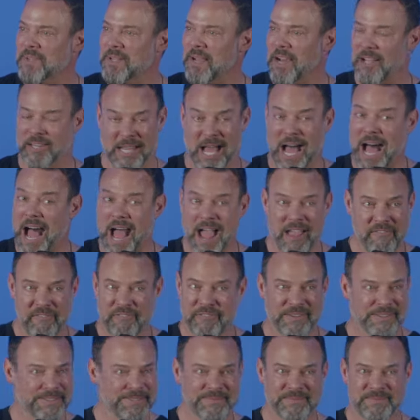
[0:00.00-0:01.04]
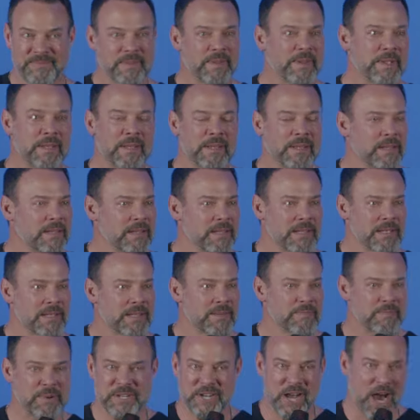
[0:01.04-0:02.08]
Alive,
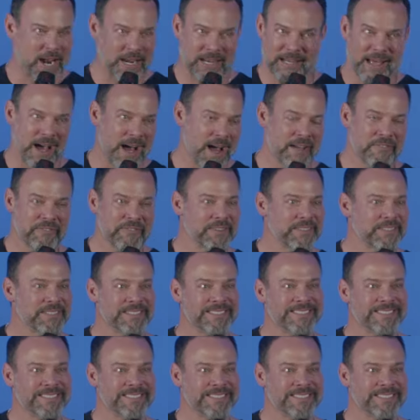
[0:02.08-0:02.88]
but not alive.